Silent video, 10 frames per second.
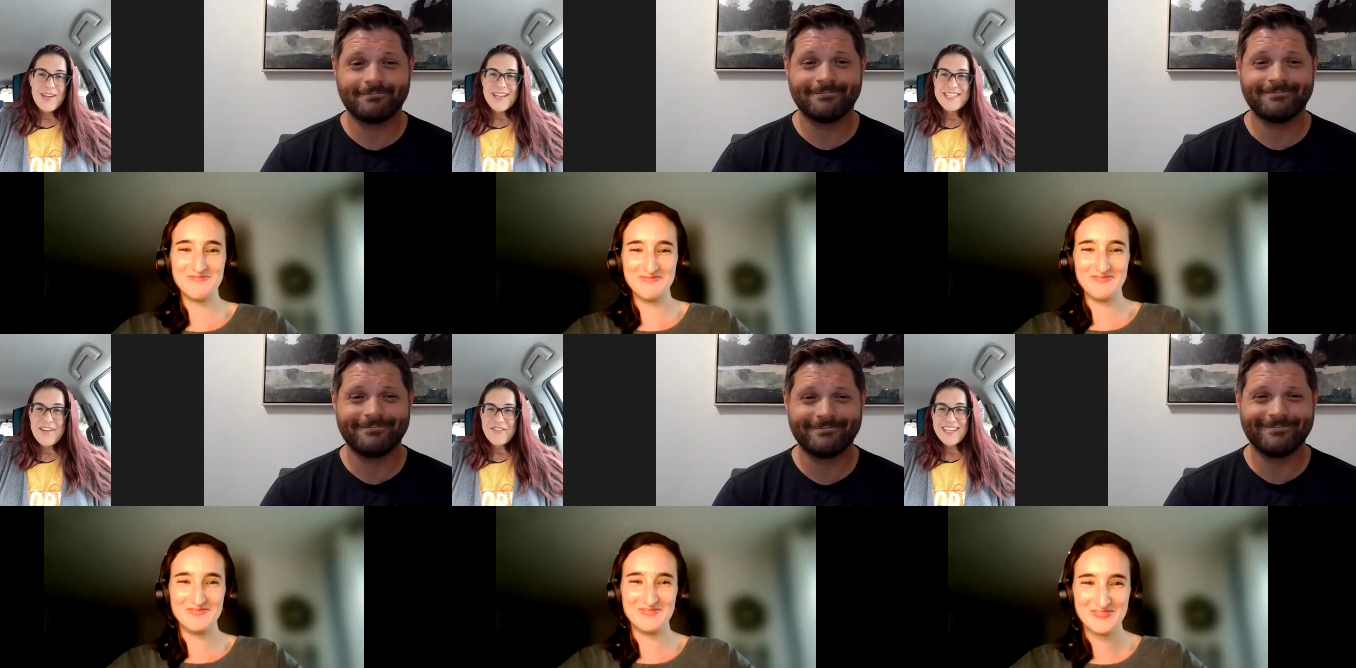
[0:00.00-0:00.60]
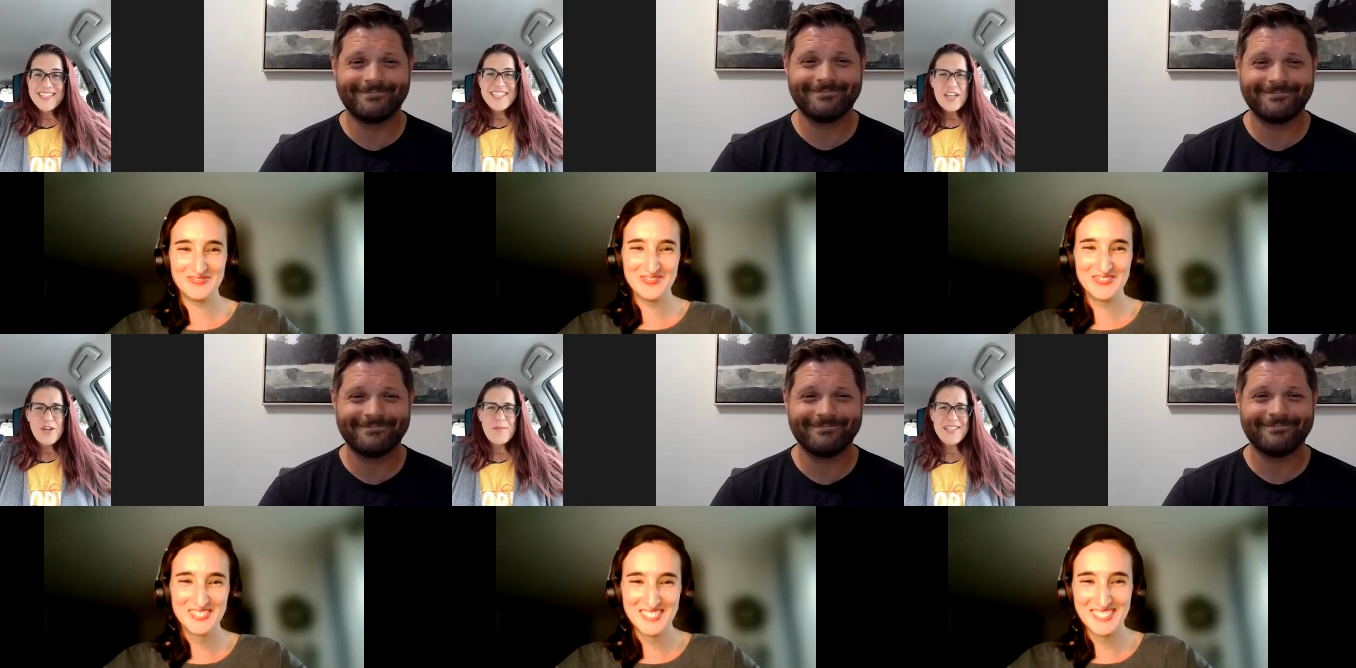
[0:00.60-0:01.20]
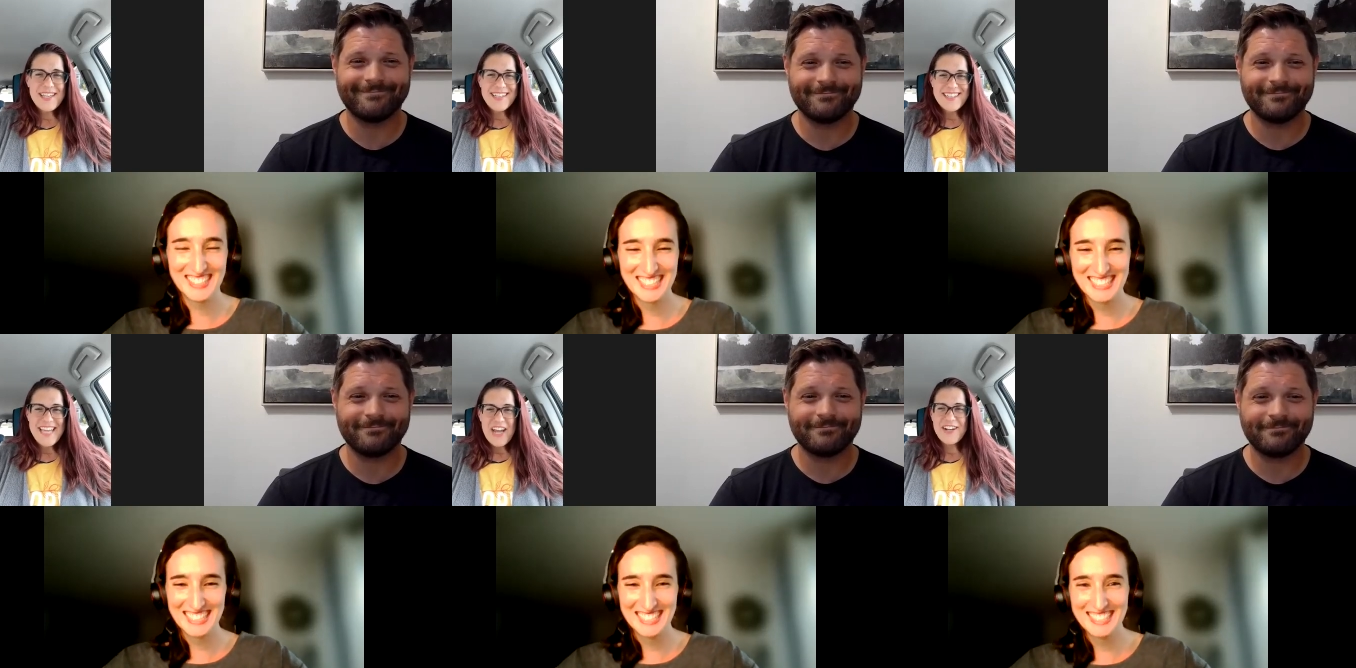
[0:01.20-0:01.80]
Speaker 1: yeah, definitely. It's, it's almost like an
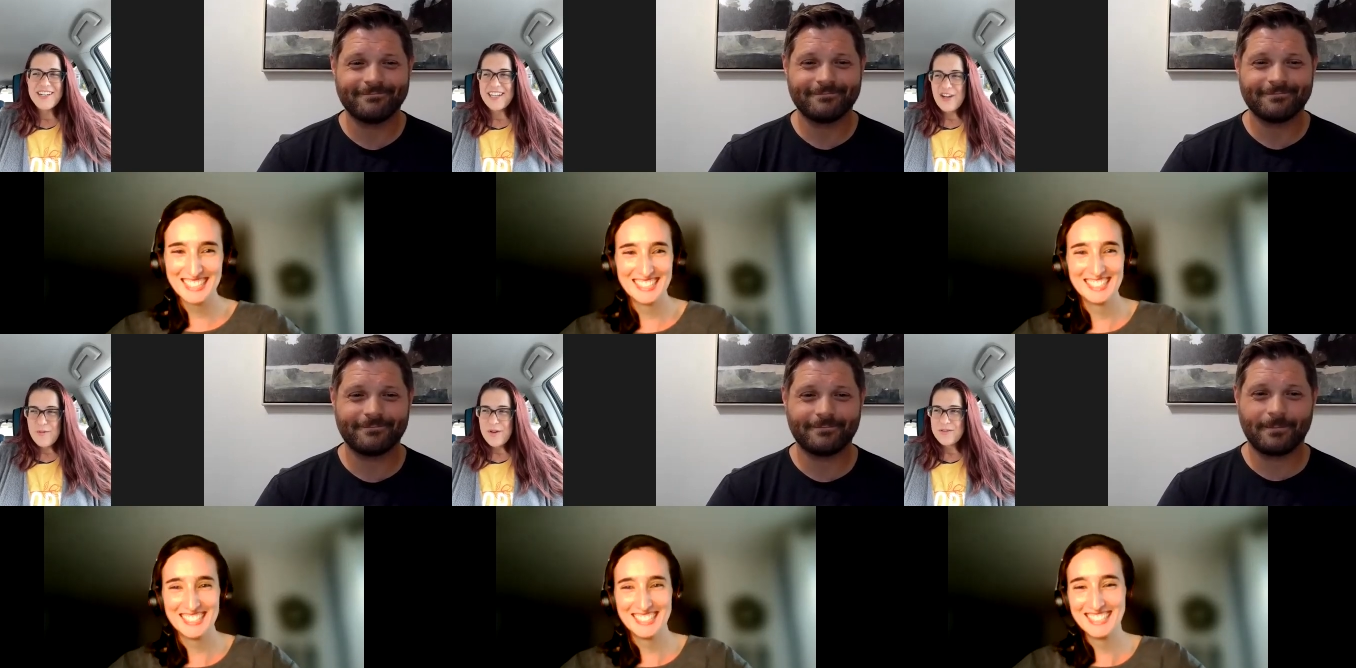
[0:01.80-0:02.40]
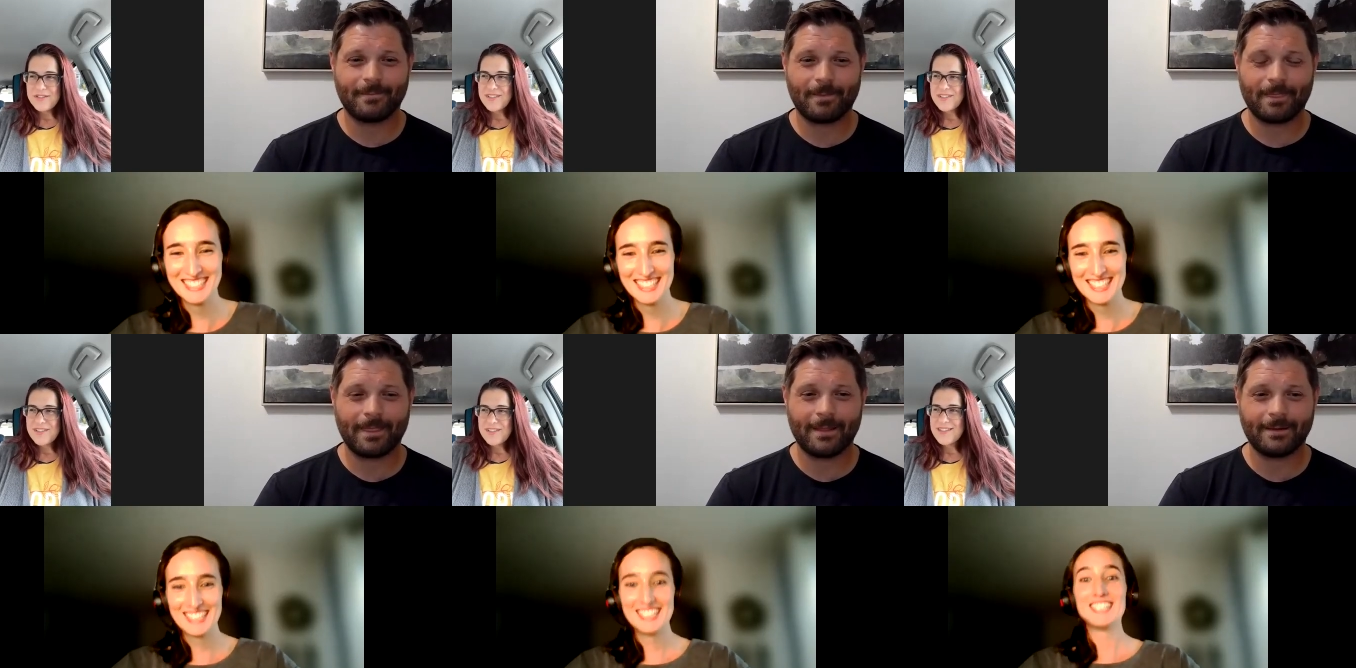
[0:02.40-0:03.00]
integrity almost.